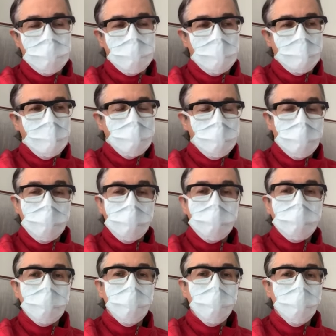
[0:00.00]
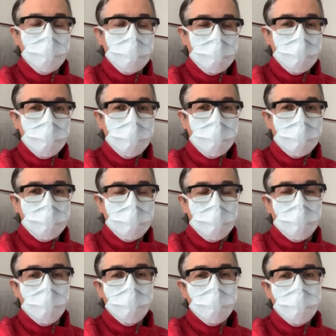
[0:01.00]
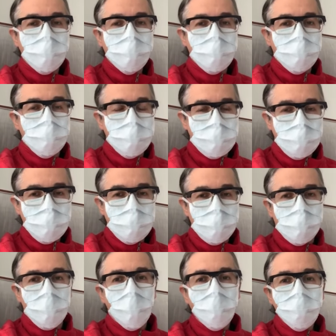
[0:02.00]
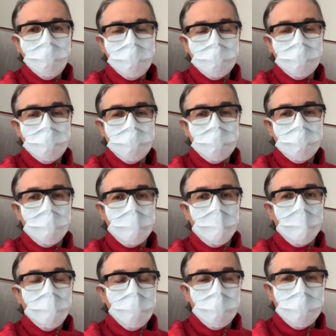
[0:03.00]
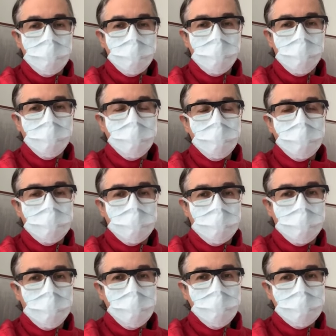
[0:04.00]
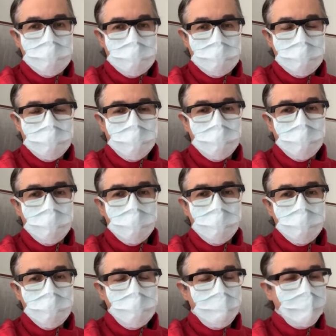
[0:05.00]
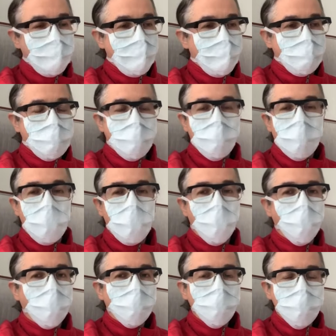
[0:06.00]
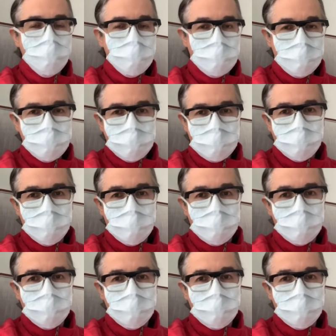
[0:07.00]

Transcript: we will need to implement all these stringent policies to prevent the virus from exploding. Because no matter how well we suppress the curve,